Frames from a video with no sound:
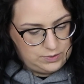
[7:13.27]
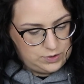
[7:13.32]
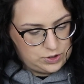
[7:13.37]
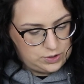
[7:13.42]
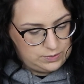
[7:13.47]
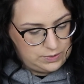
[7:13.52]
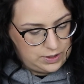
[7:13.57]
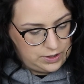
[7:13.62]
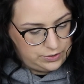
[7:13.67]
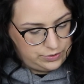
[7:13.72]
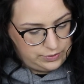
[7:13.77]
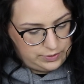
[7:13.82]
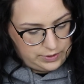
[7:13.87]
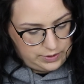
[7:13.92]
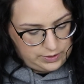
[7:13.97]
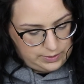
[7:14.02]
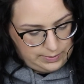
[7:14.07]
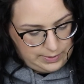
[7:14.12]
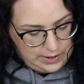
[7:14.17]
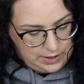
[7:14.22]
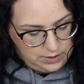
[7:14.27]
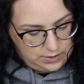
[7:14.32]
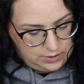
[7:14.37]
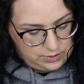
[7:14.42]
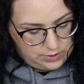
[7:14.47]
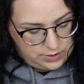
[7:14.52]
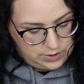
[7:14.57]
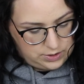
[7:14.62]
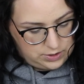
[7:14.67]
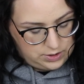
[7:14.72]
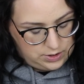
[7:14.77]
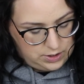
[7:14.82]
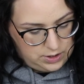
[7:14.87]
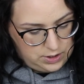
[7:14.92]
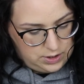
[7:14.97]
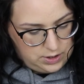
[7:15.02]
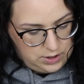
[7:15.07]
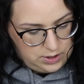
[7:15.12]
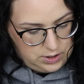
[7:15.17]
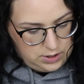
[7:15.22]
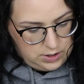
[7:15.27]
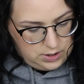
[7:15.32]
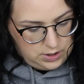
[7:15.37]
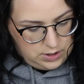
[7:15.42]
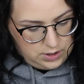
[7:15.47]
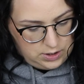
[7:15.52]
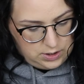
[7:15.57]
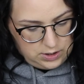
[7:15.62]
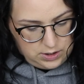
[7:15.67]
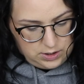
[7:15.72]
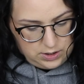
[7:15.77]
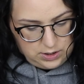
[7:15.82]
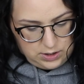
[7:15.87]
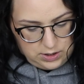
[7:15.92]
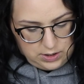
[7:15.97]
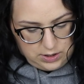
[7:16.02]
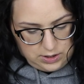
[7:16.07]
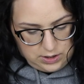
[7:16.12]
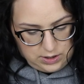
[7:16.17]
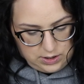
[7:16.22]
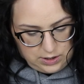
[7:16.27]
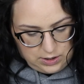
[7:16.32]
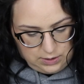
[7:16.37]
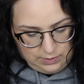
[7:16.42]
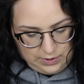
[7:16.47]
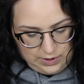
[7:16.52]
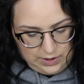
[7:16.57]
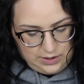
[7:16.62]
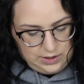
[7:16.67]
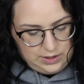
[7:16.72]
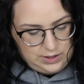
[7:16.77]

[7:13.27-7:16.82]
which I'm not thrilled about. Um, oh,